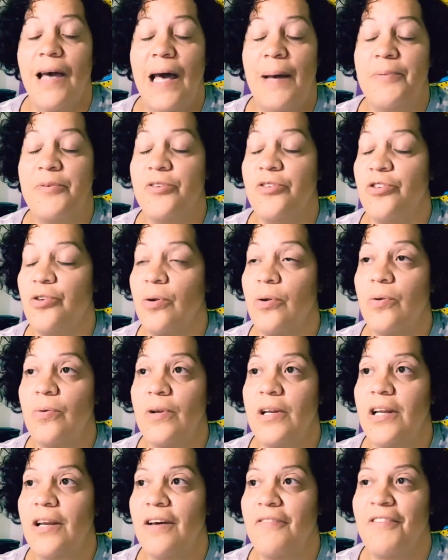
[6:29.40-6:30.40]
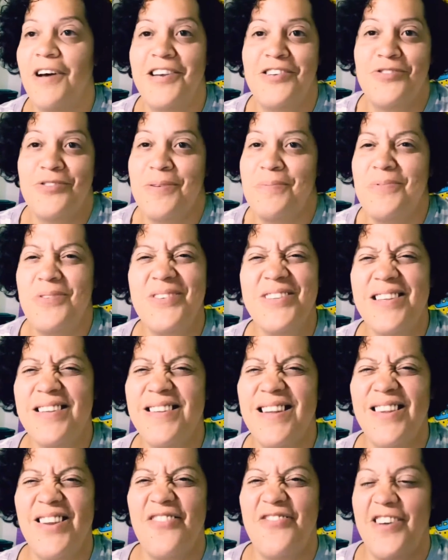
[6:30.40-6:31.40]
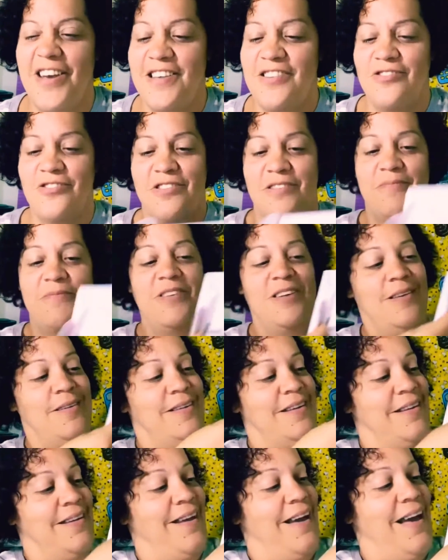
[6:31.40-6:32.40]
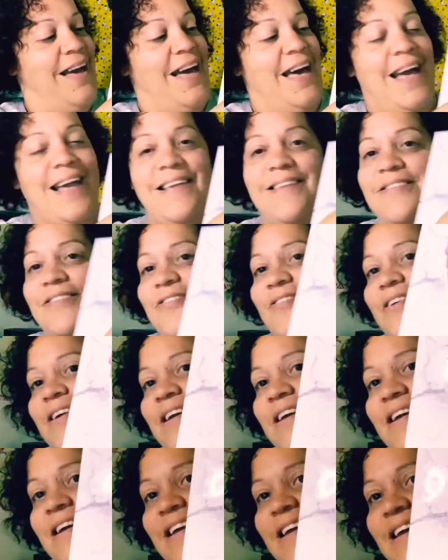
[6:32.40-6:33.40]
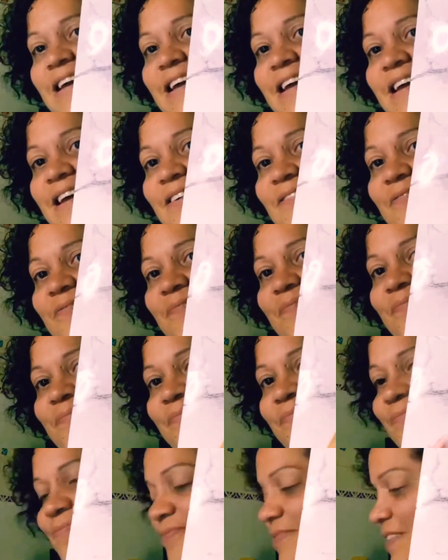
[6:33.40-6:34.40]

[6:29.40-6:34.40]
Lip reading: absolutely love ice cream. Who doesn't love ice cream? Ice cream.